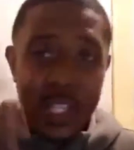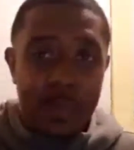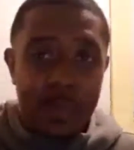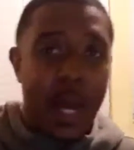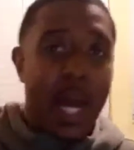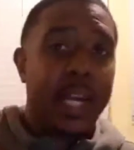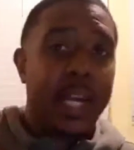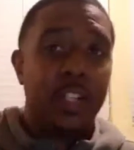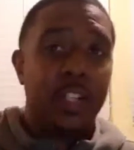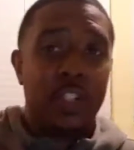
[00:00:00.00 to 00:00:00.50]
this
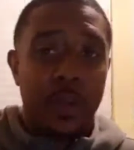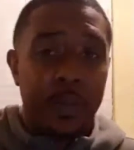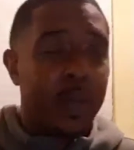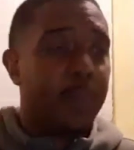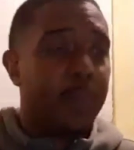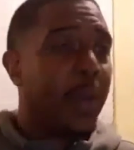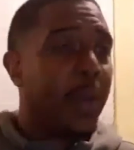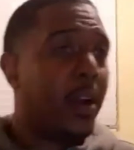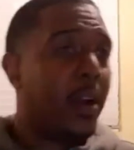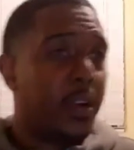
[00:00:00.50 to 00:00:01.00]
body should
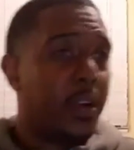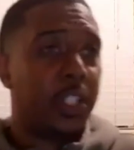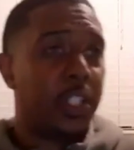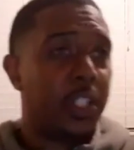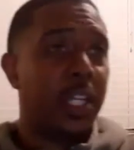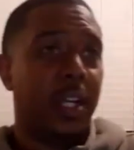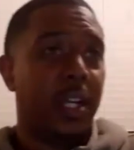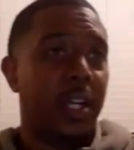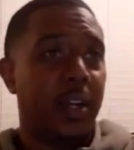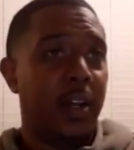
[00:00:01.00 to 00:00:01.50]
be
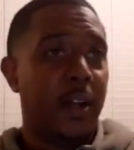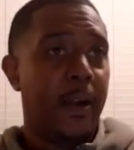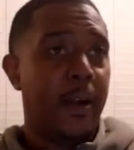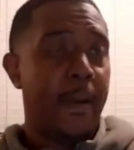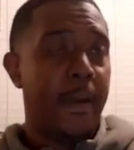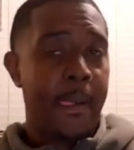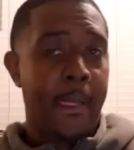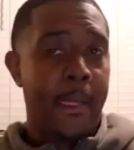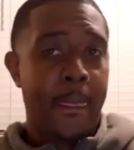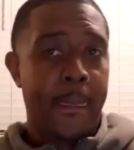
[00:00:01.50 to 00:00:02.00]
perishing.
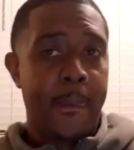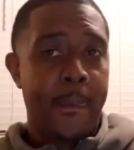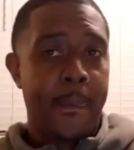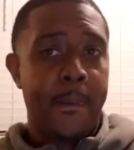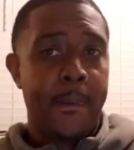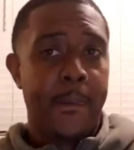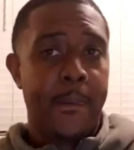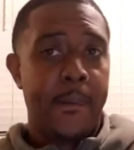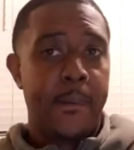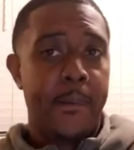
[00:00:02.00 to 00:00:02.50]

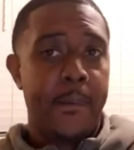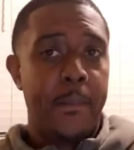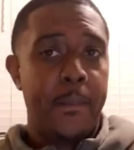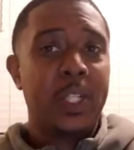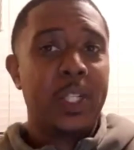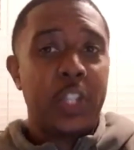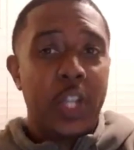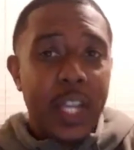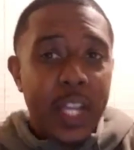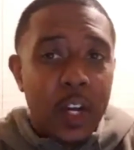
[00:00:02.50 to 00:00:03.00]

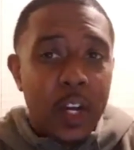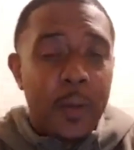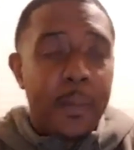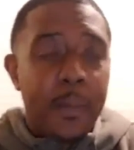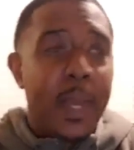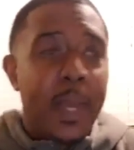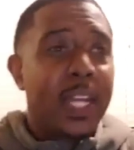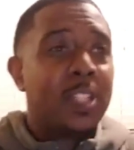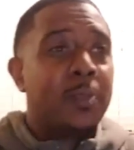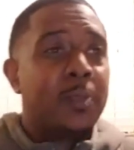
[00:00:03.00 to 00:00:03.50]
But your inner
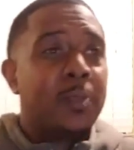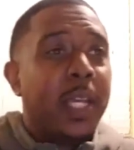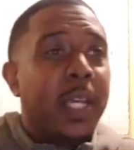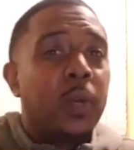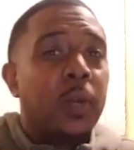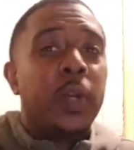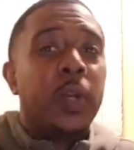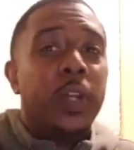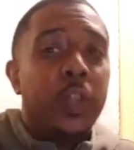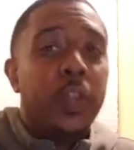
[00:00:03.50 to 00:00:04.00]
man is
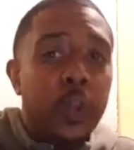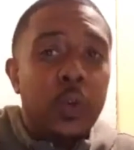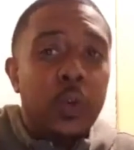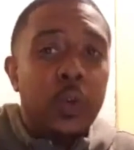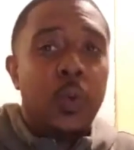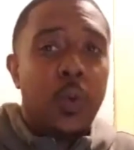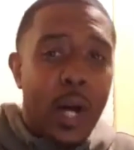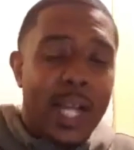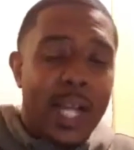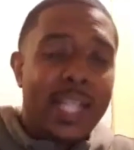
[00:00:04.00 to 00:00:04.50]
being
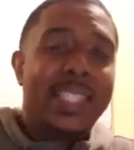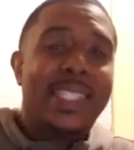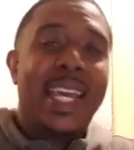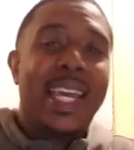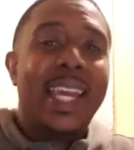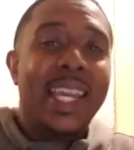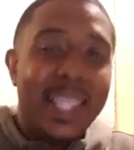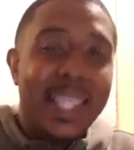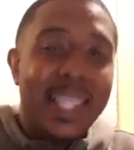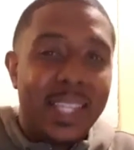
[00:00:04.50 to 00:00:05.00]
renewed what?
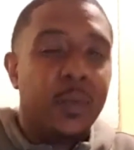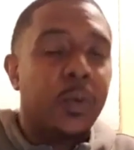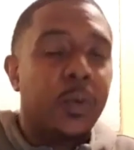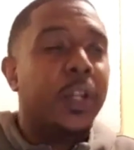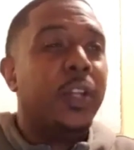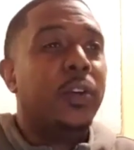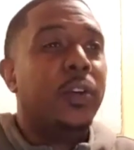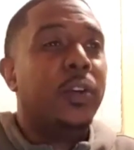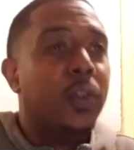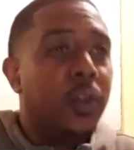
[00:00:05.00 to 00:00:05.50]
Daily,
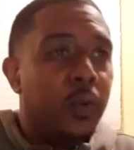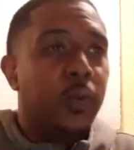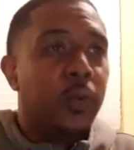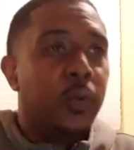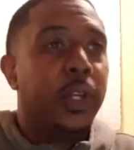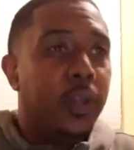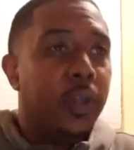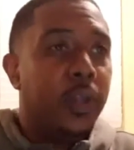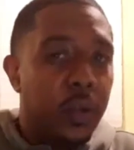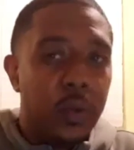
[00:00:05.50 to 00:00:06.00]
renewed,
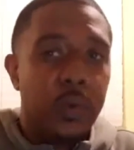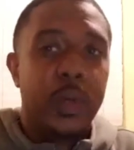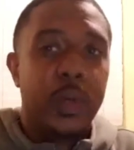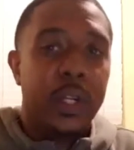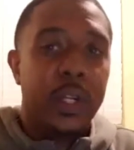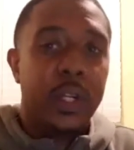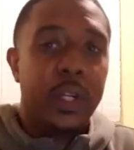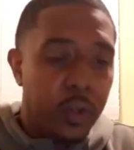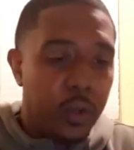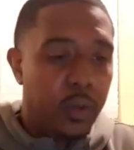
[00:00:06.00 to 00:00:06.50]
renewed,
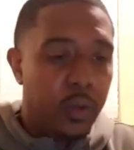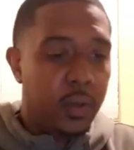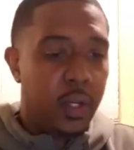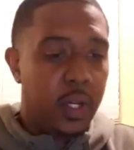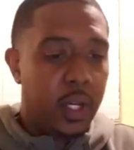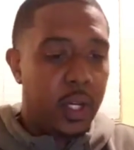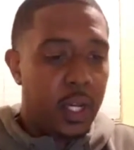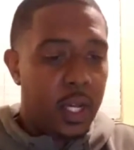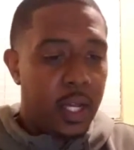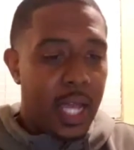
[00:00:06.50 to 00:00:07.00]
renewed.
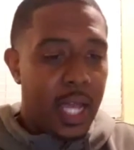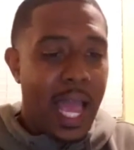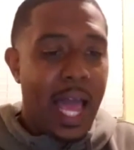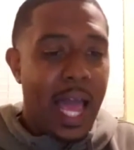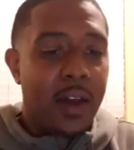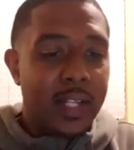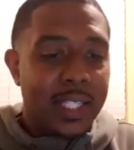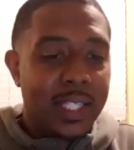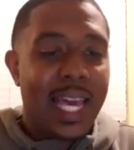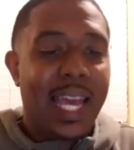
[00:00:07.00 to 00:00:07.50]

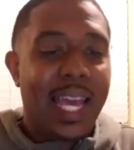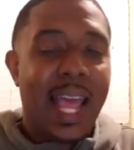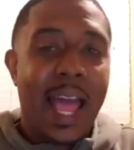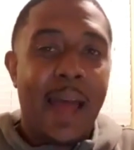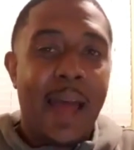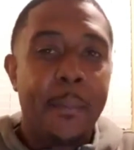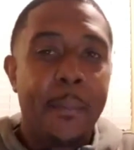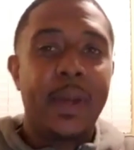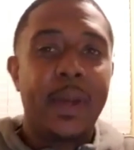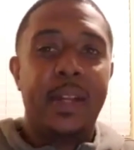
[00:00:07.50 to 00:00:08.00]
How does that
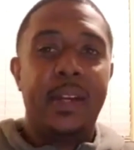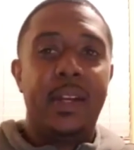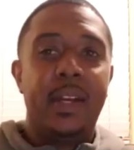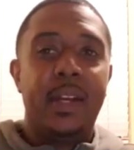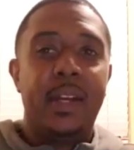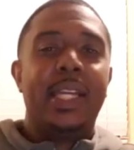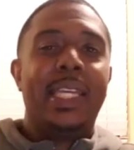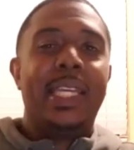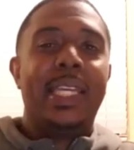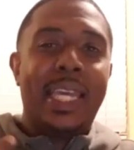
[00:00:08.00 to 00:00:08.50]
happen?
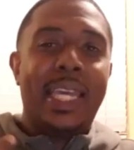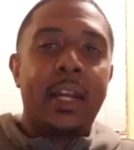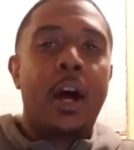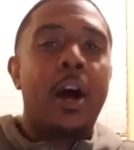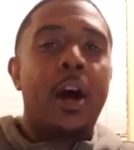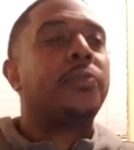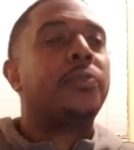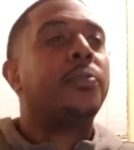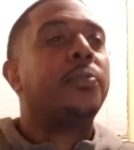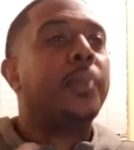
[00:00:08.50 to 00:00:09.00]
Get
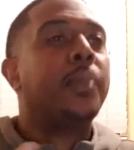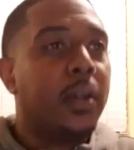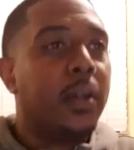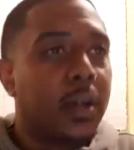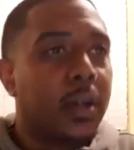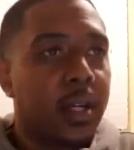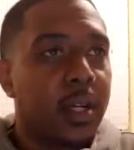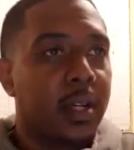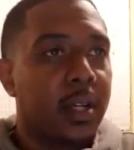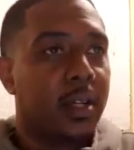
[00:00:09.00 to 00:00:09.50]
off
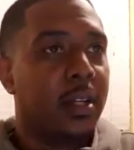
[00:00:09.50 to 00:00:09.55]
milk.